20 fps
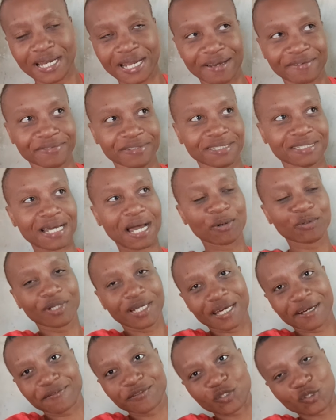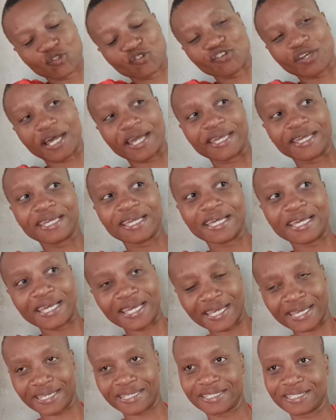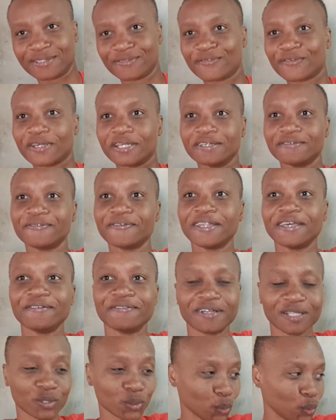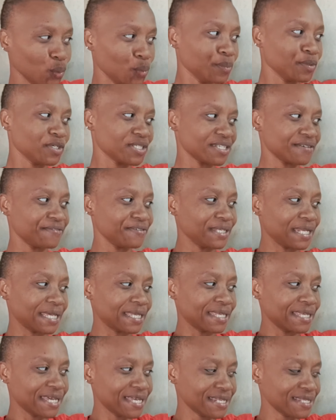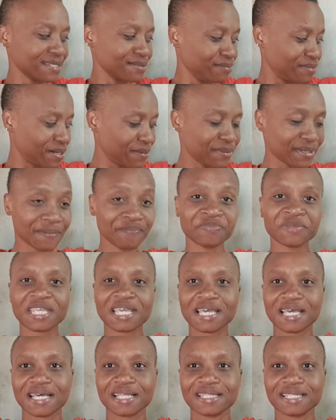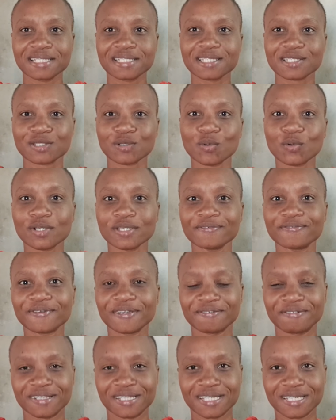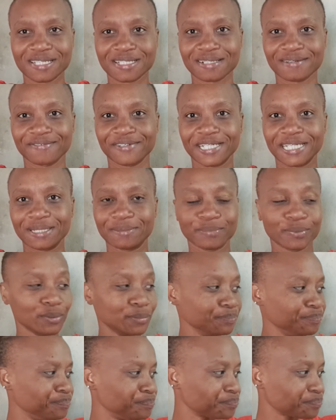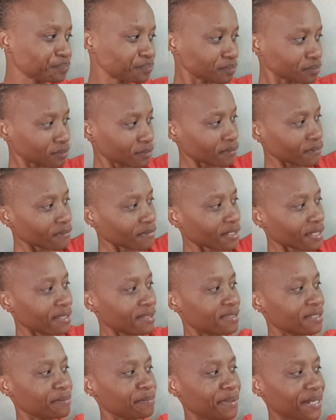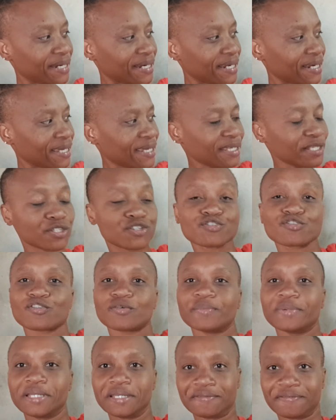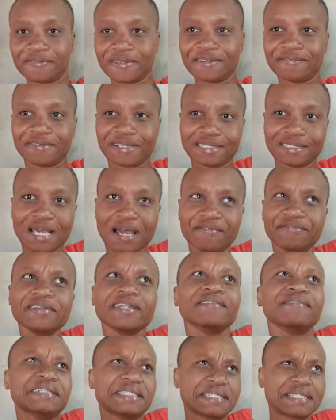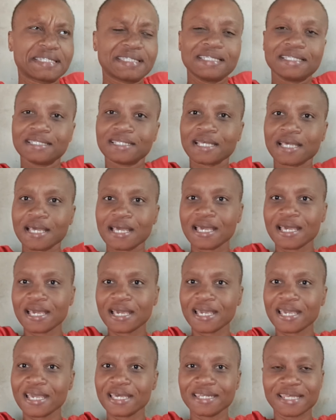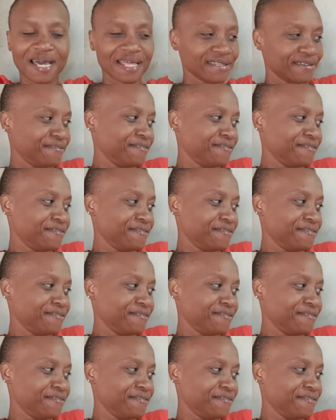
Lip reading: love it. I would love to try a different flavor though, because I feel like here in Zimbabwe, this is the only flavor that is available, the banana and strawberry flavored. I've never seen any other